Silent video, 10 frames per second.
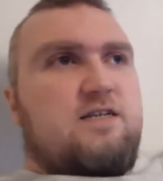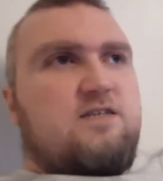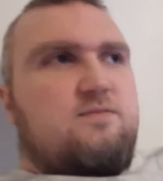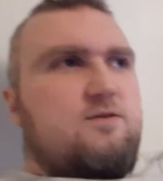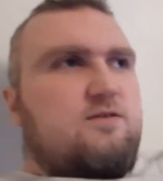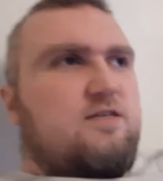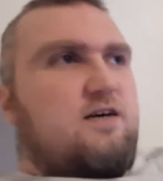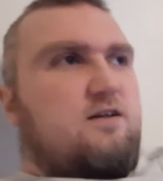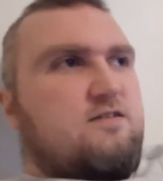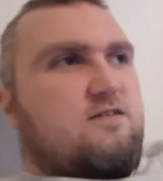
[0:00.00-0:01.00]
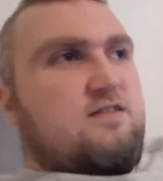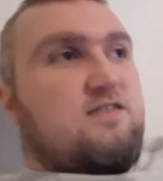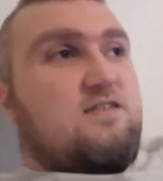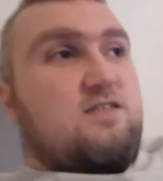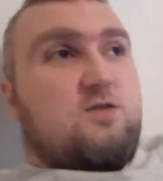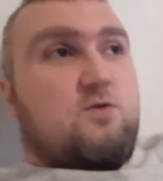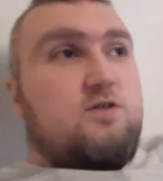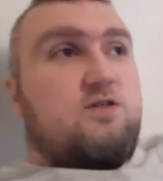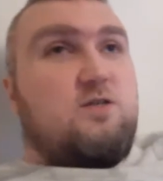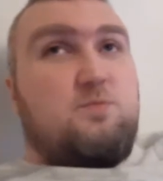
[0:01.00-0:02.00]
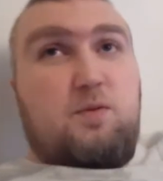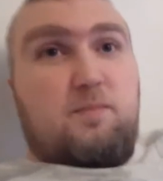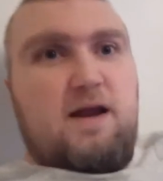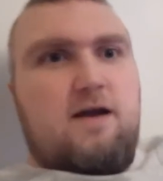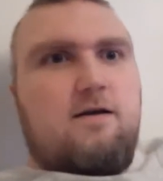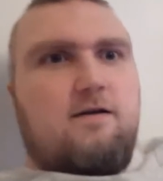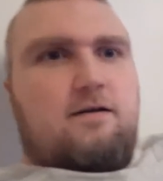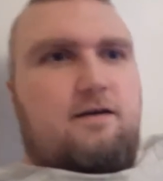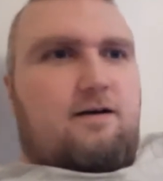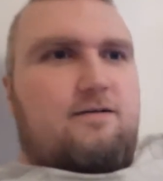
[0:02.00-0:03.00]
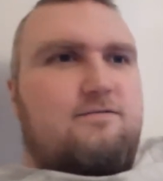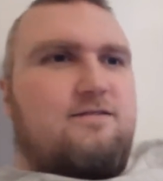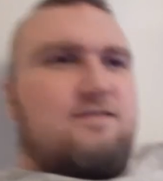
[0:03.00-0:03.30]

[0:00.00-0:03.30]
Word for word: It just feels like all of a sudden this disorder just premiered on,